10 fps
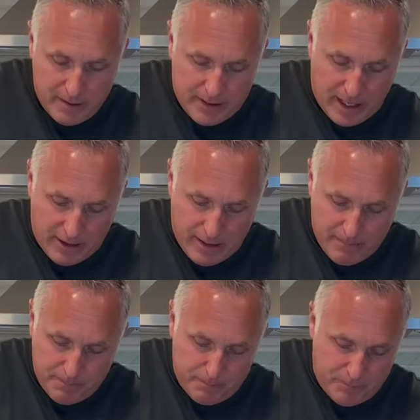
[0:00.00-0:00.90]
dairy
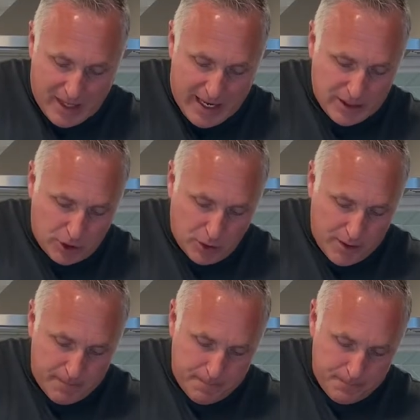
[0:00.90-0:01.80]
things to
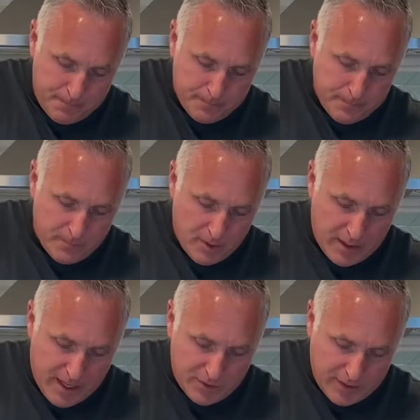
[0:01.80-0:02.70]
it.
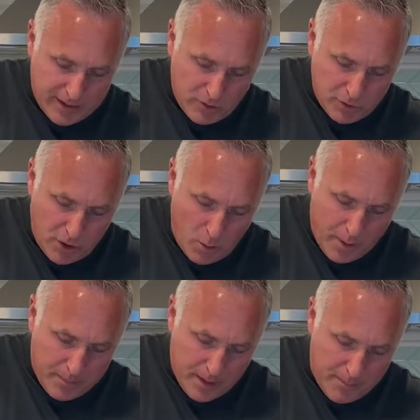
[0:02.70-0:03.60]
Okay, so get those all
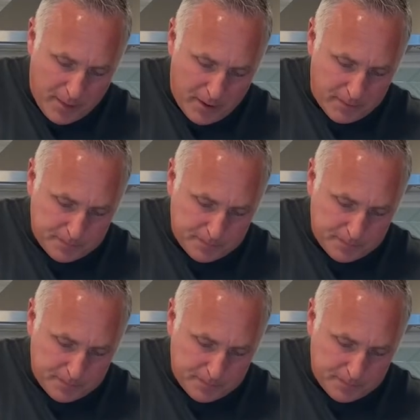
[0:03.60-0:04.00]
whipped up here.